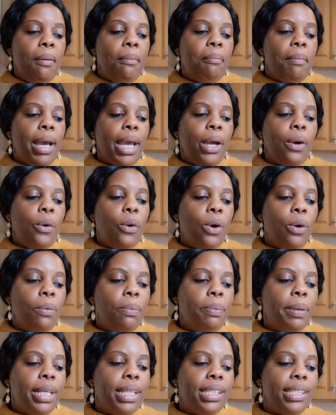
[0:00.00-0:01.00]
My
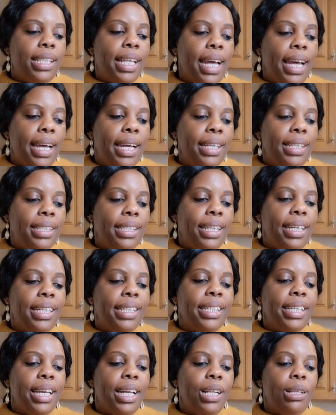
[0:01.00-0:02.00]
hope is that
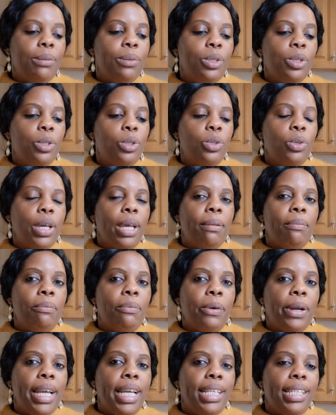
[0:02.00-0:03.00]
it helps you to
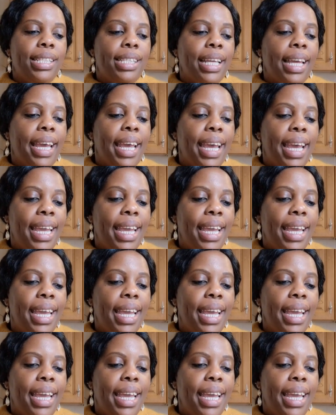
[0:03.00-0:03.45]
embrace the